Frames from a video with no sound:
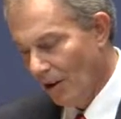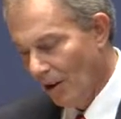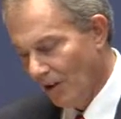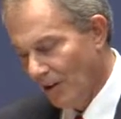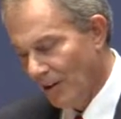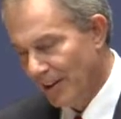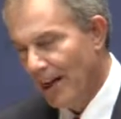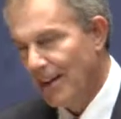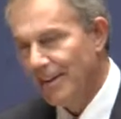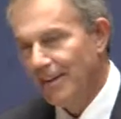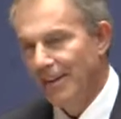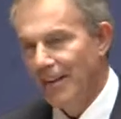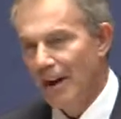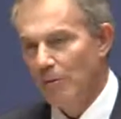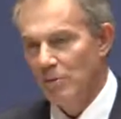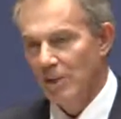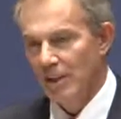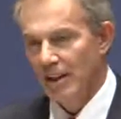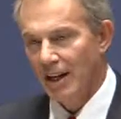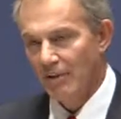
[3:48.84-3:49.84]
on the day
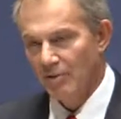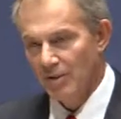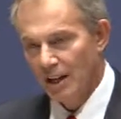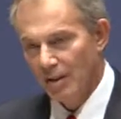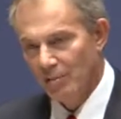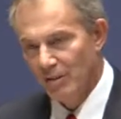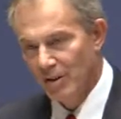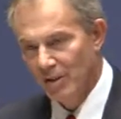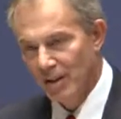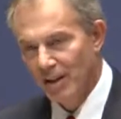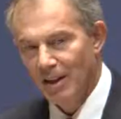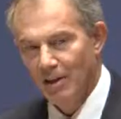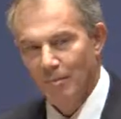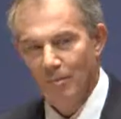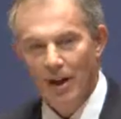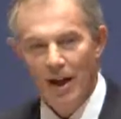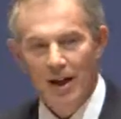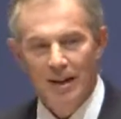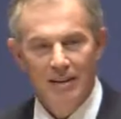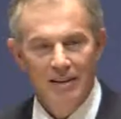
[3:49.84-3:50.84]
that was announced, I was sitting in
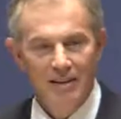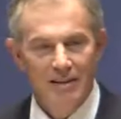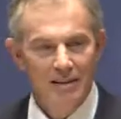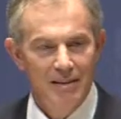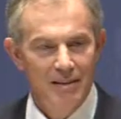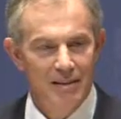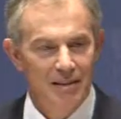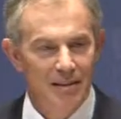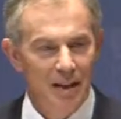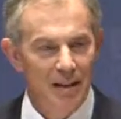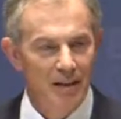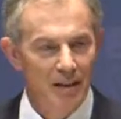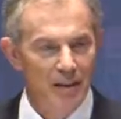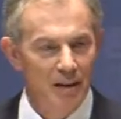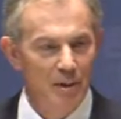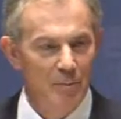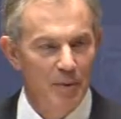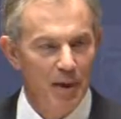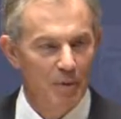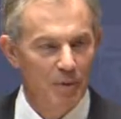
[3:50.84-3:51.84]
my London
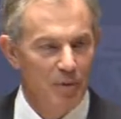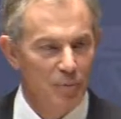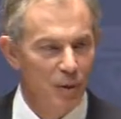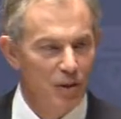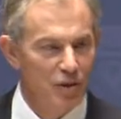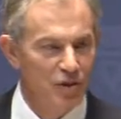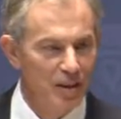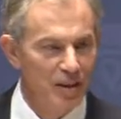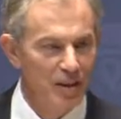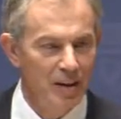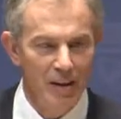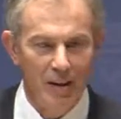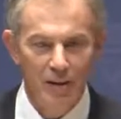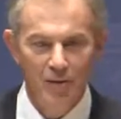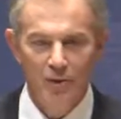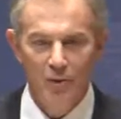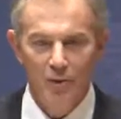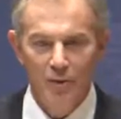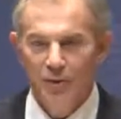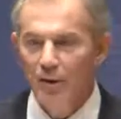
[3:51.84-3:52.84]
home and I was watching the
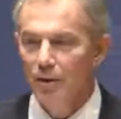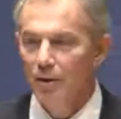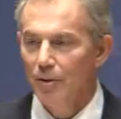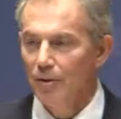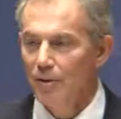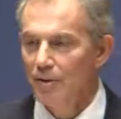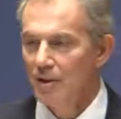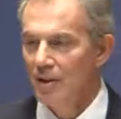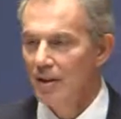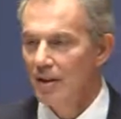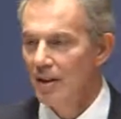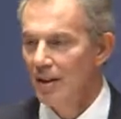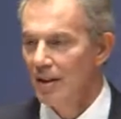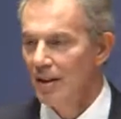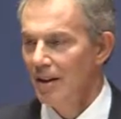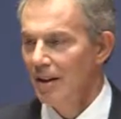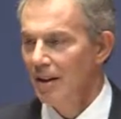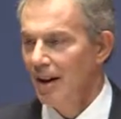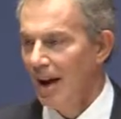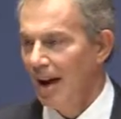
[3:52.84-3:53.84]
local news.
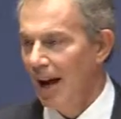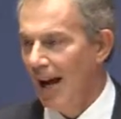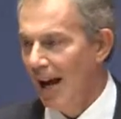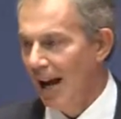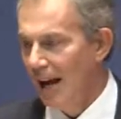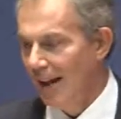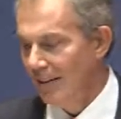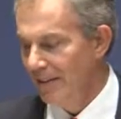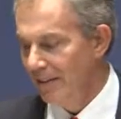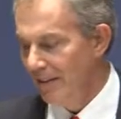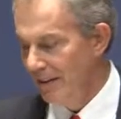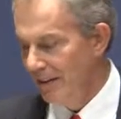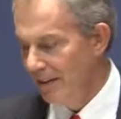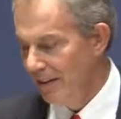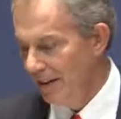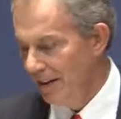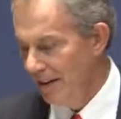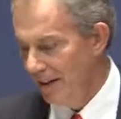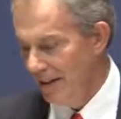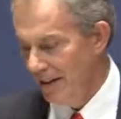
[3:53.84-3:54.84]
And
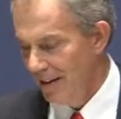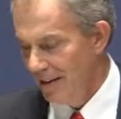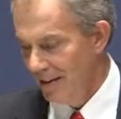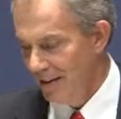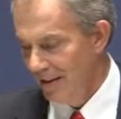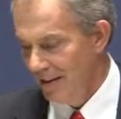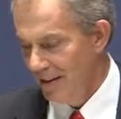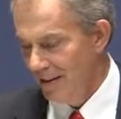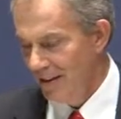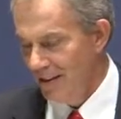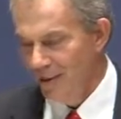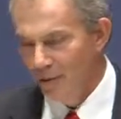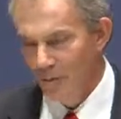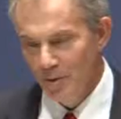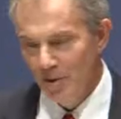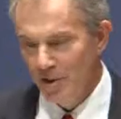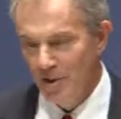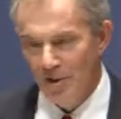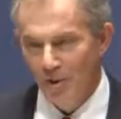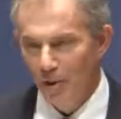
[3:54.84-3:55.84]
it
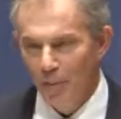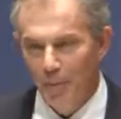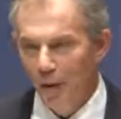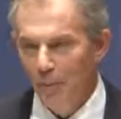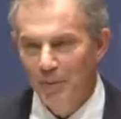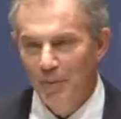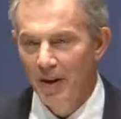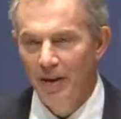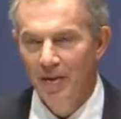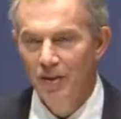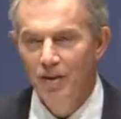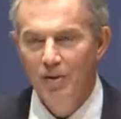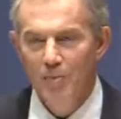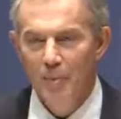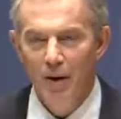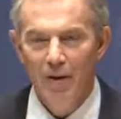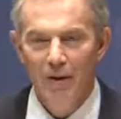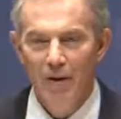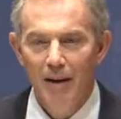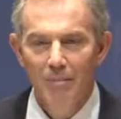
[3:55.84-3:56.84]
was the sort of popular news
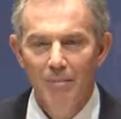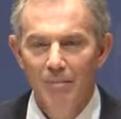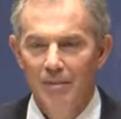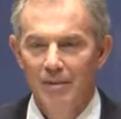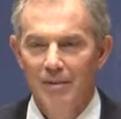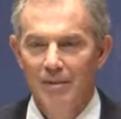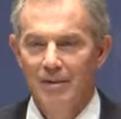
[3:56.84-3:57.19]
programme.